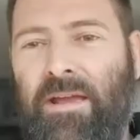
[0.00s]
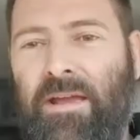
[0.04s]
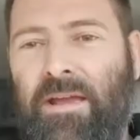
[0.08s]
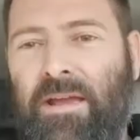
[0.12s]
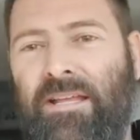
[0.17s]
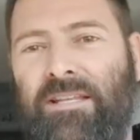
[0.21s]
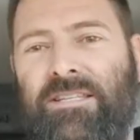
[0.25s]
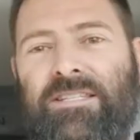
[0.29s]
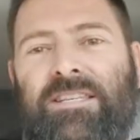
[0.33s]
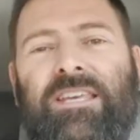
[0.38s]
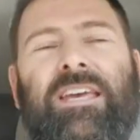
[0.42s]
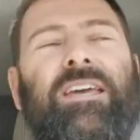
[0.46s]
Man,
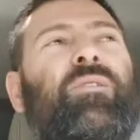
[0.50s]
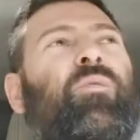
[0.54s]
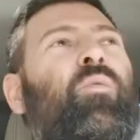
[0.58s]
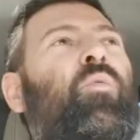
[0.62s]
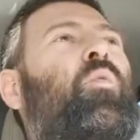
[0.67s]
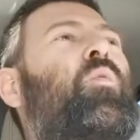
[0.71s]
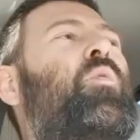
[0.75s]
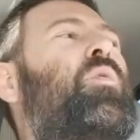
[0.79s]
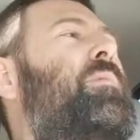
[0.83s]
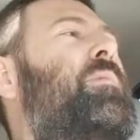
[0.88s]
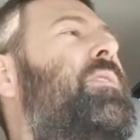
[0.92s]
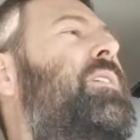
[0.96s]
it's getting
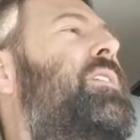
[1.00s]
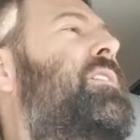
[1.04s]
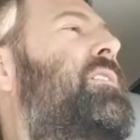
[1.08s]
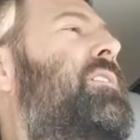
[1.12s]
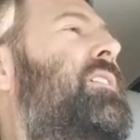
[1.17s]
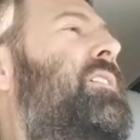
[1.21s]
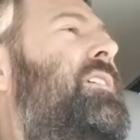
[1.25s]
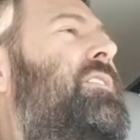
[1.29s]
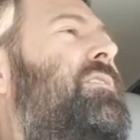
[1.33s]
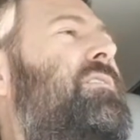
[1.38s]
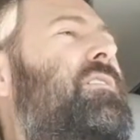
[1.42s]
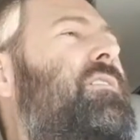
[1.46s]
warm in
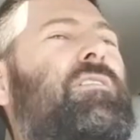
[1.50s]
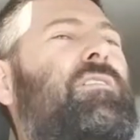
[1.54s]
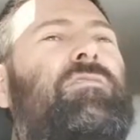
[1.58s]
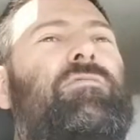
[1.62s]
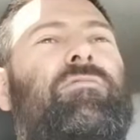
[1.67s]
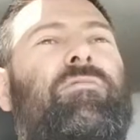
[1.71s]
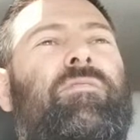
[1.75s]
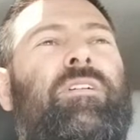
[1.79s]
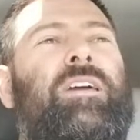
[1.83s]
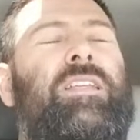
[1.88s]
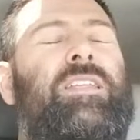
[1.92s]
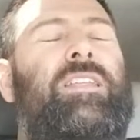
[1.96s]
here
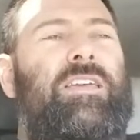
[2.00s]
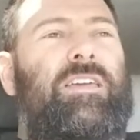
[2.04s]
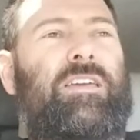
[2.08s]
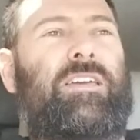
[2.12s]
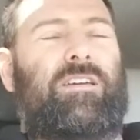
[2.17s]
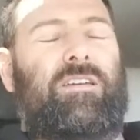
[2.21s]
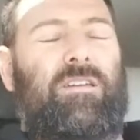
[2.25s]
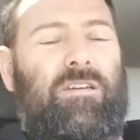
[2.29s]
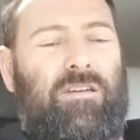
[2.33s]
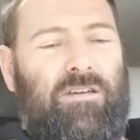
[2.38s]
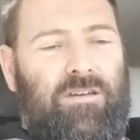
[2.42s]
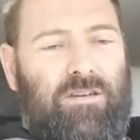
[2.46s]
already.
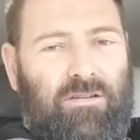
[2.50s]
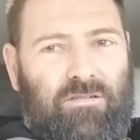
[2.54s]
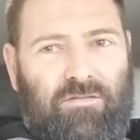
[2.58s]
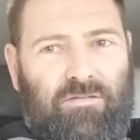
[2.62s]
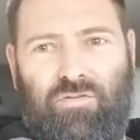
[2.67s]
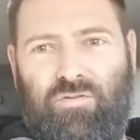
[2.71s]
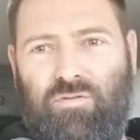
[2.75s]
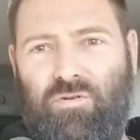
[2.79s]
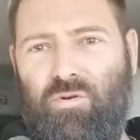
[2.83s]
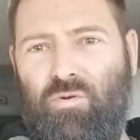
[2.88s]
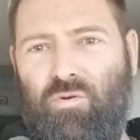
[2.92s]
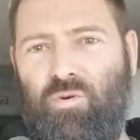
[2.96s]

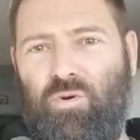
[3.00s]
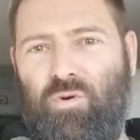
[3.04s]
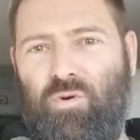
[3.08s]
Whew.